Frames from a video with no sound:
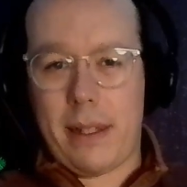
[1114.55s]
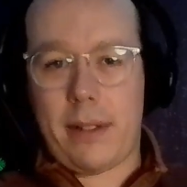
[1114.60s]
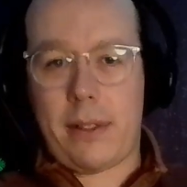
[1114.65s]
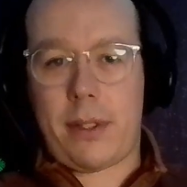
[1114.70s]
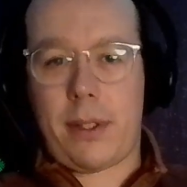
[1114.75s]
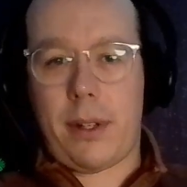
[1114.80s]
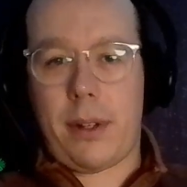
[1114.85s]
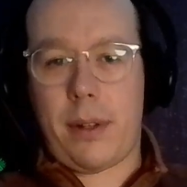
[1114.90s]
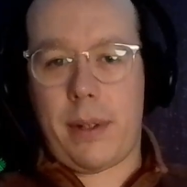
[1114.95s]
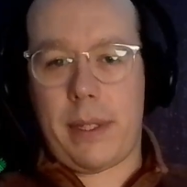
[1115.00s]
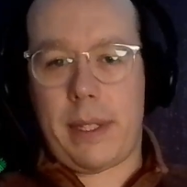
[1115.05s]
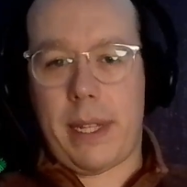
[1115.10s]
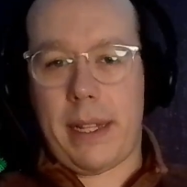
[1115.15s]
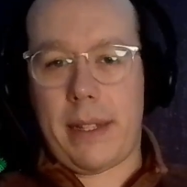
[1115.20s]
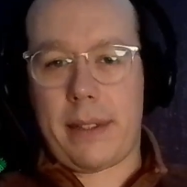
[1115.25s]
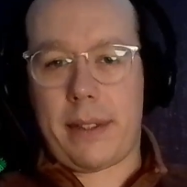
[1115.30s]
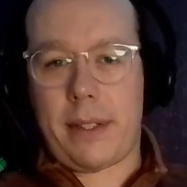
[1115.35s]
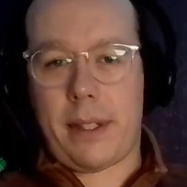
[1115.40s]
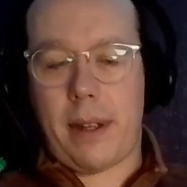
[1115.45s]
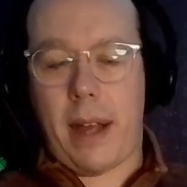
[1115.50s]
And so it
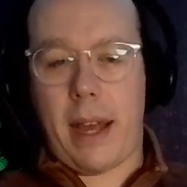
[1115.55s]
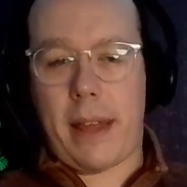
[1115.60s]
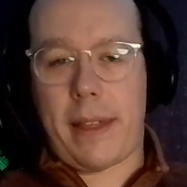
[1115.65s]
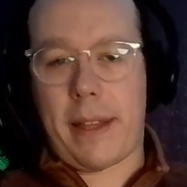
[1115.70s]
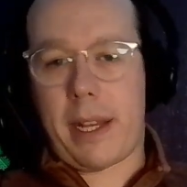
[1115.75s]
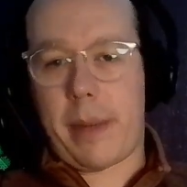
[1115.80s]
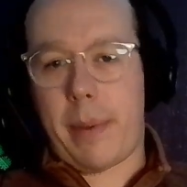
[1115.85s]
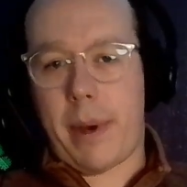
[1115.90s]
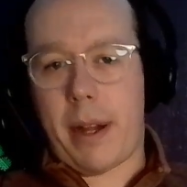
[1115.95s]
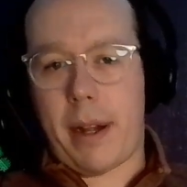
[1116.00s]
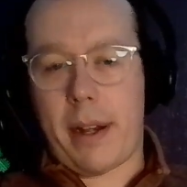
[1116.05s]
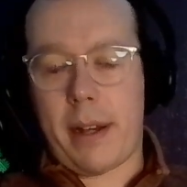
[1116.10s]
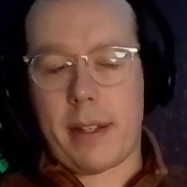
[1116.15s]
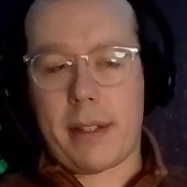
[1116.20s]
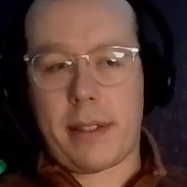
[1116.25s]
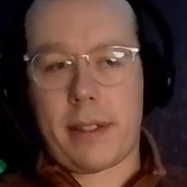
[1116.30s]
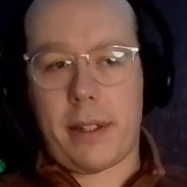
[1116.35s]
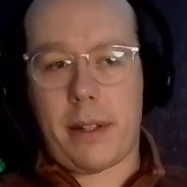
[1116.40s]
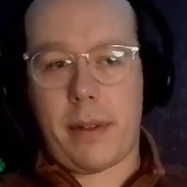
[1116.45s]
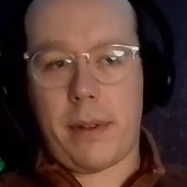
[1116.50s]
tends to, I think about it
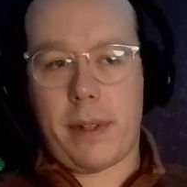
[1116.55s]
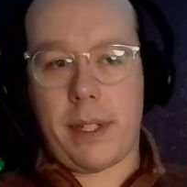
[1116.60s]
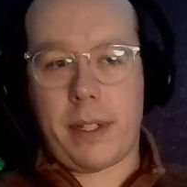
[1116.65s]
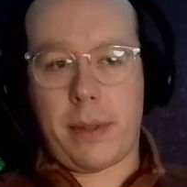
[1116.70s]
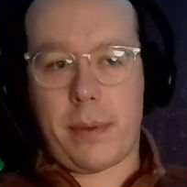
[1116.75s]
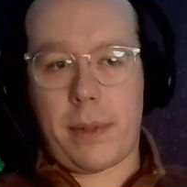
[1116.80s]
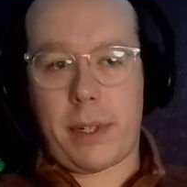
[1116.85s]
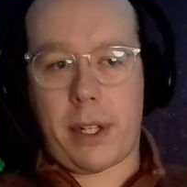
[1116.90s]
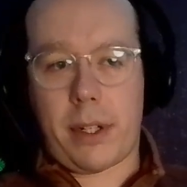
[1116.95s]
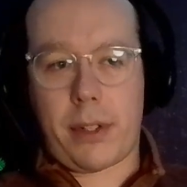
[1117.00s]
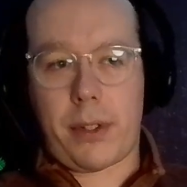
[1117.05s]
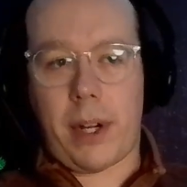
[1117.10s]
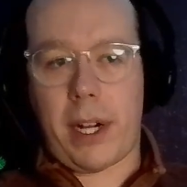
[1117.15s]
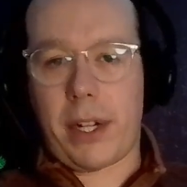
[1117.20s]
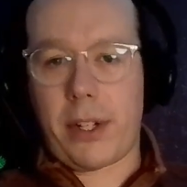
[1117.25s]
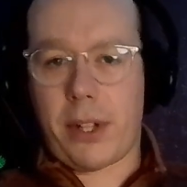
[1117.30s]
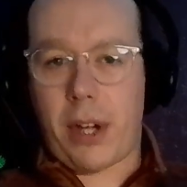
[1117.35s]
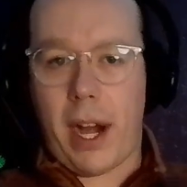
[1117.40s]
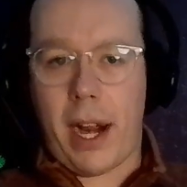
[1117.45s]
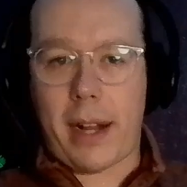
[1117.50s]
as, it's like a
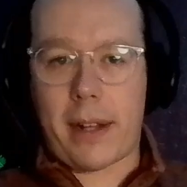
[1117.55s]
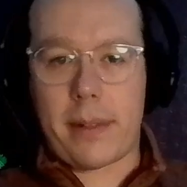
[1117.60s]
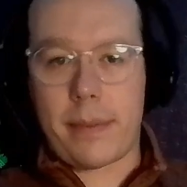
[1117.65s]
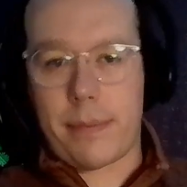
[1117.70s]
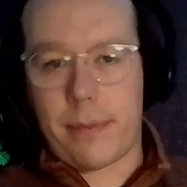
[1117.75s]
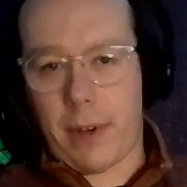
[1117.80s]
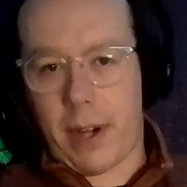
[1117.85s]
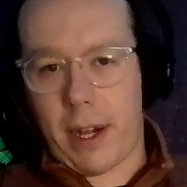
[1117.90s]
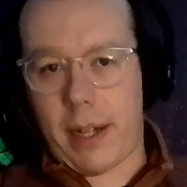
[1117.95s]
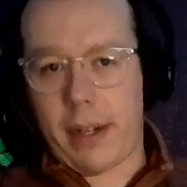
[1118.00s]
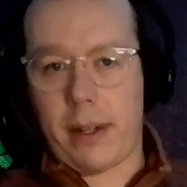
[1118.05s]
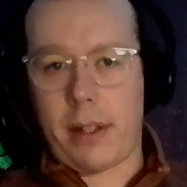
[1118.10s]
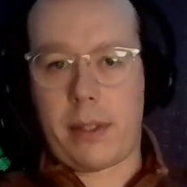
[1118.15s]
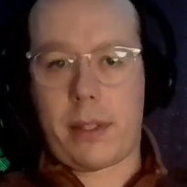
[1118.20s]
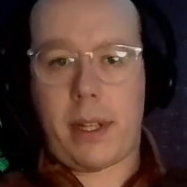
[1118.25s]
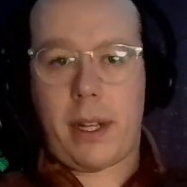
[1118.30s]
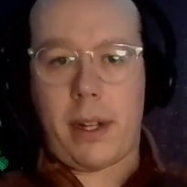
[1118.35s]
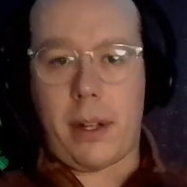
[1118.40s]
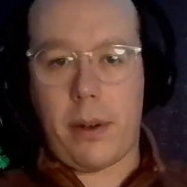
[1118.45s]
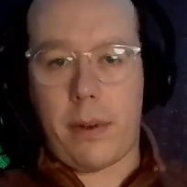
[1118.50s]
train track, right? And
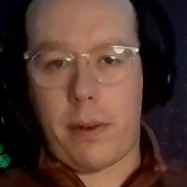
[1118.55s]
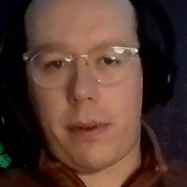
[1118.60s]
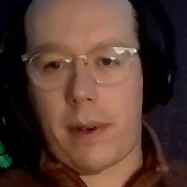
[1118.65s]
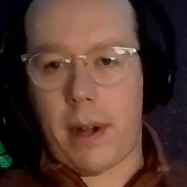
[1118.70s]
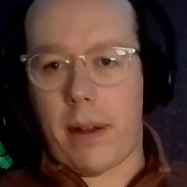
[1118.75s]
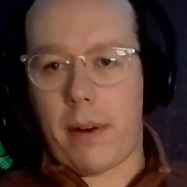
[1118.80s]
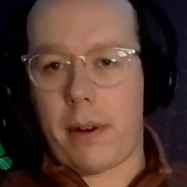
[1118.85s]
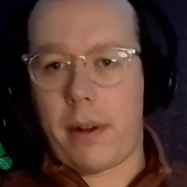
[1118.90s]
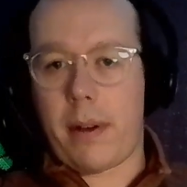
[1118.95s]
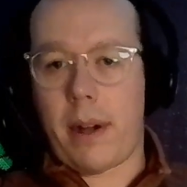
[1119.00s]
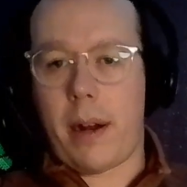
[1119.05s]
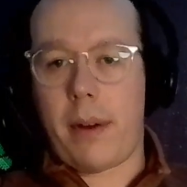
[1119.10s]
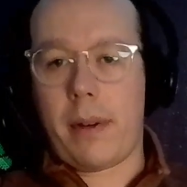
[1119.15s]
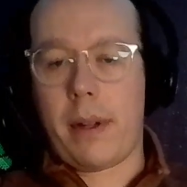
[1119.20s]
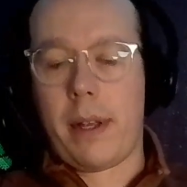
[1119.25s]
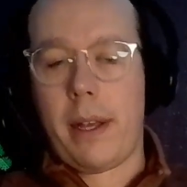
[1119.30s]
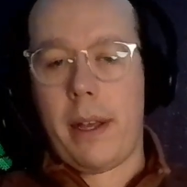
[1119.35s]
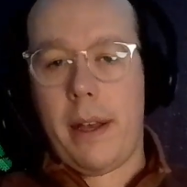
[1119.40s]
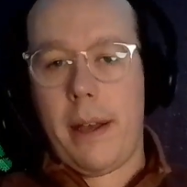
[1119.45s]
it's kind of going around and around.